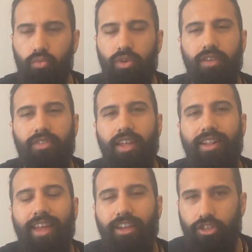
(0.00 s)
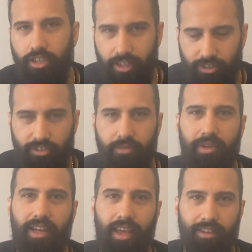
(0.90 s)
Well, if their nature is to
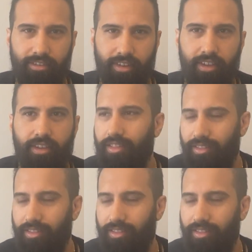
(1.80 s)
be lazy,